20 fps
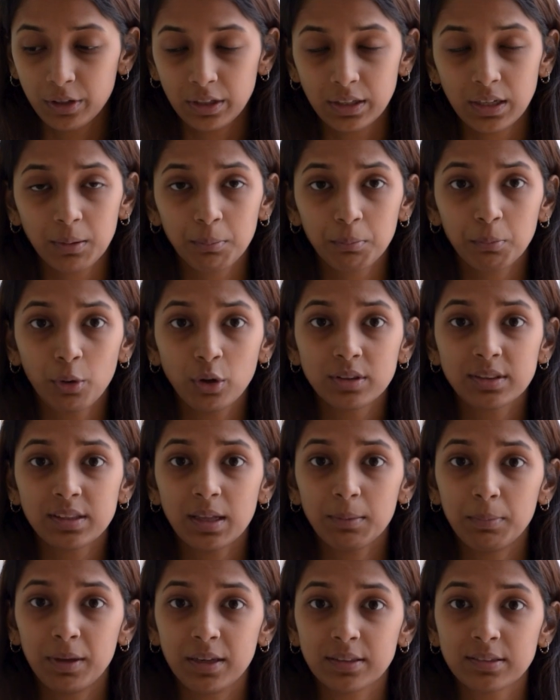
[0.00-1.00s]
reading books
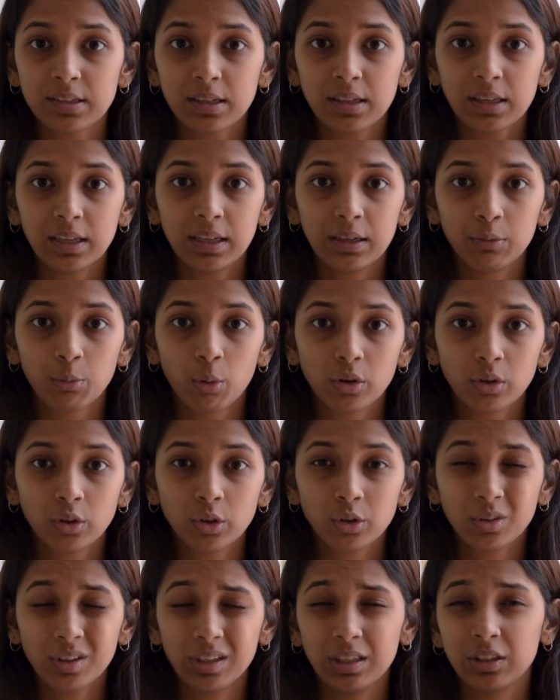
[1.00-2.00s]
that basically want
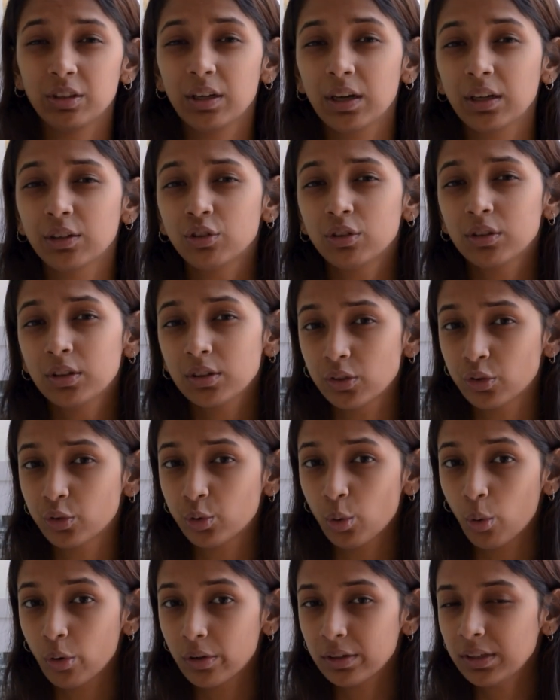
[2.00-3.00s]
you to indulge in the
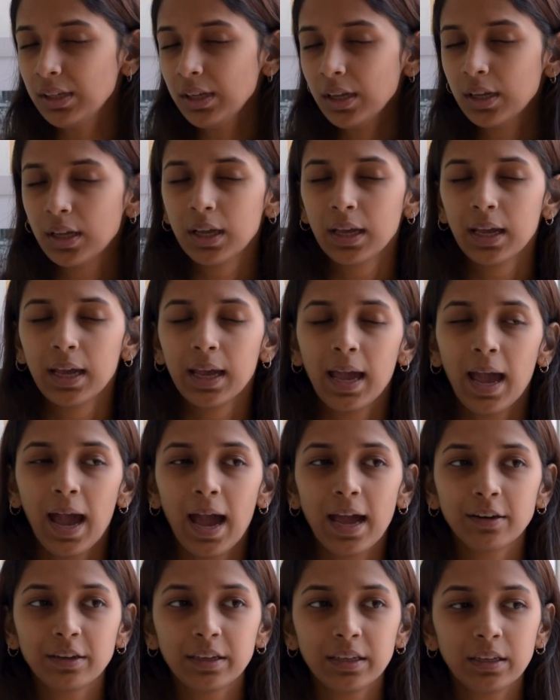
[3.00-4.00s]
story.
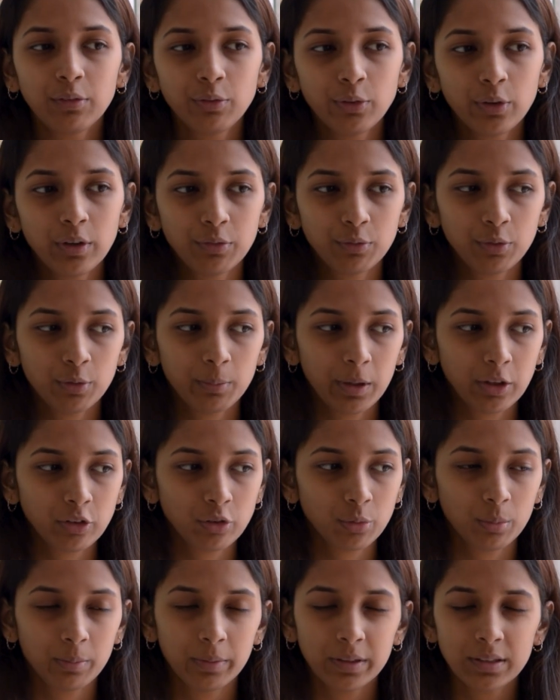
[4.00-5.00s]
And reading for
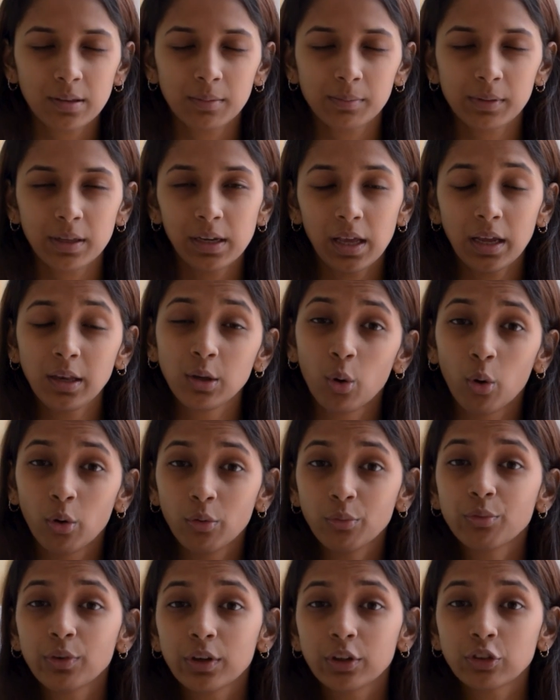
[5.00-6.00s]
information would be something like
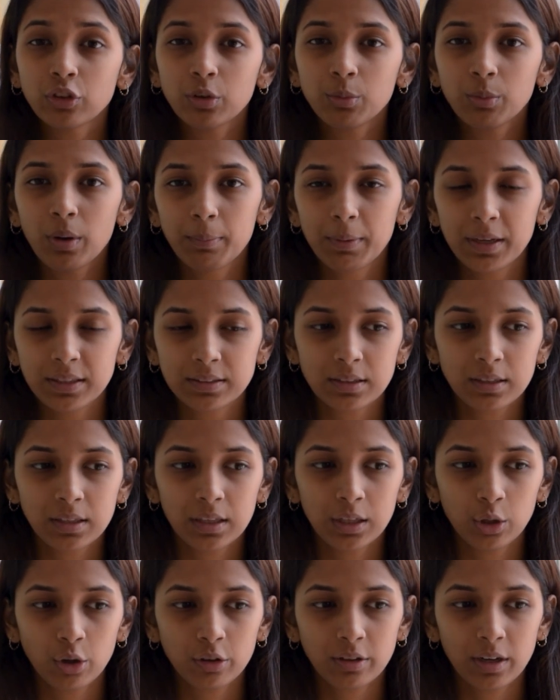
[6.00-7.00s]
non-fiction, where
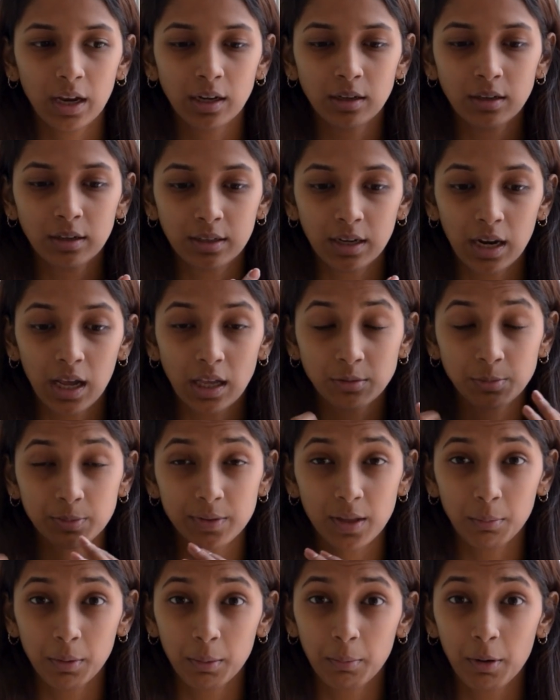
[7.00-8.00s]
basically you're trying to grasp
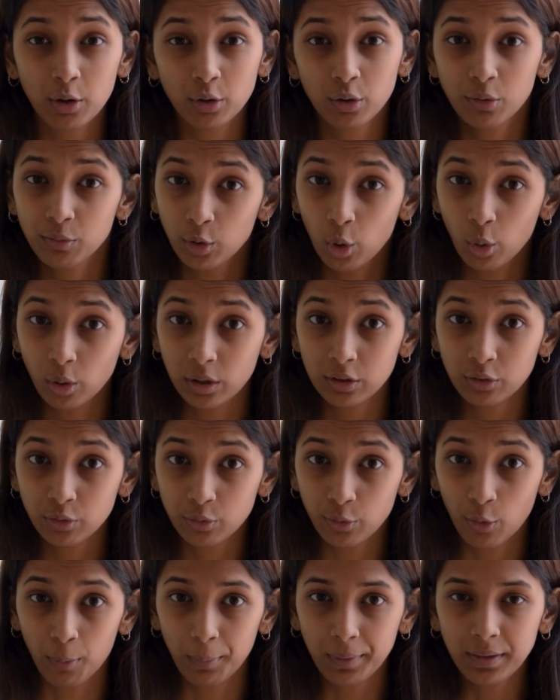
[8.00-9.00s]
some amount of knowledge
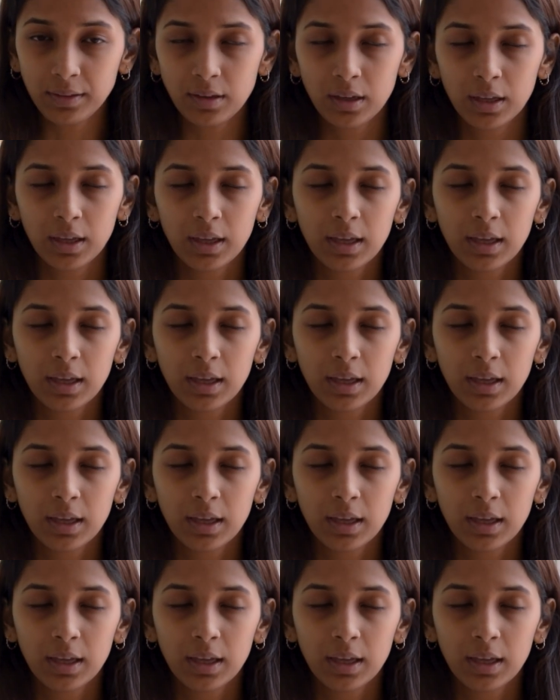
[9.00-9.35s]
from it.